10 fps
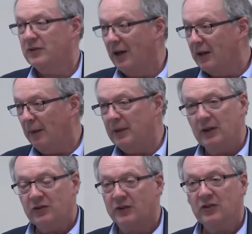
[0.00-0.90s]
So, I mean,
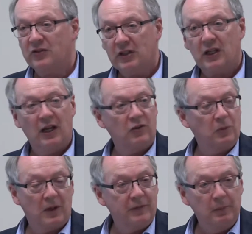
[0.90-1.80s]
this is a case
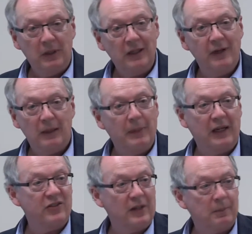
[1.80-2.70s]
where if you believe
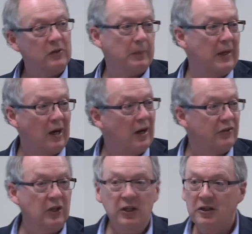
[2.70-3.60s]
anybody's numbers but
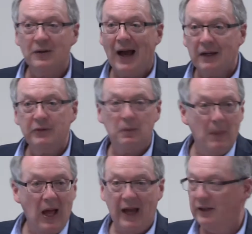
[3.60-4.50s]
ours, you're out of your
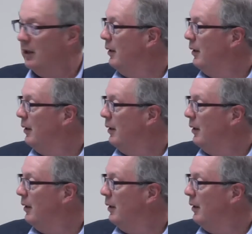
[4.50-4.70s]
mind.